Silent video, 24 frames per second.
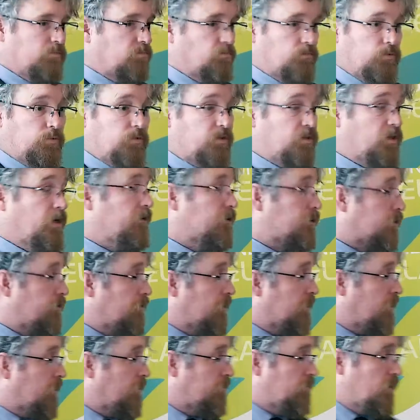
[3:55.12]
it was the Irish
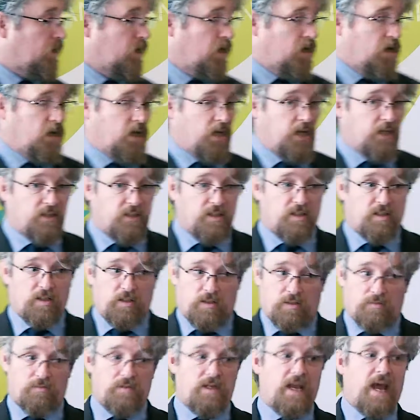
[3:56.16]
curriculum. This
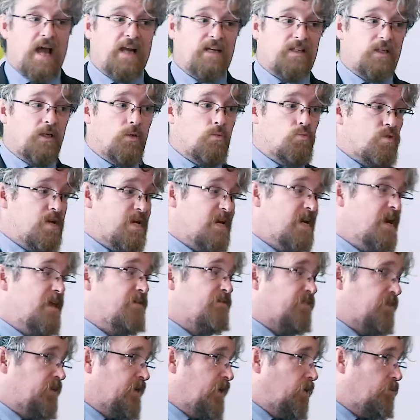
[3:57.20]
is the reality we
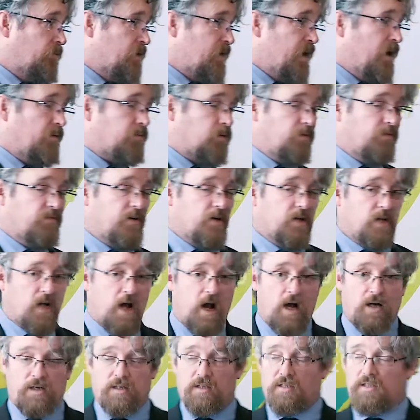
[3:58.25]
live in, and we have to be very
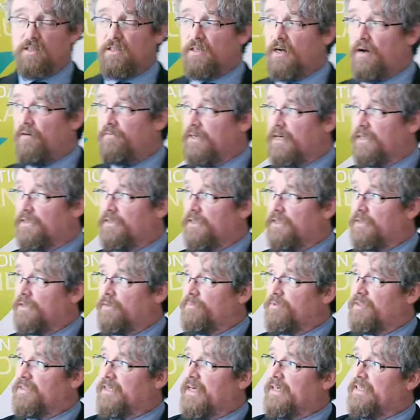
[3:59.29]
cognizant of that, and I'll
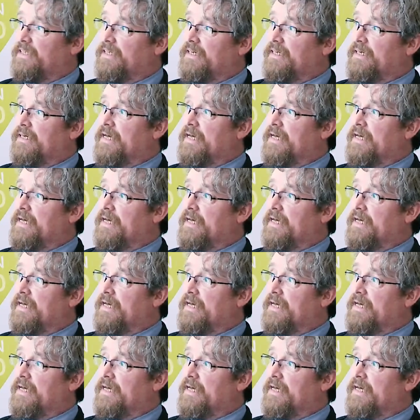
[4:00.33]
come to that again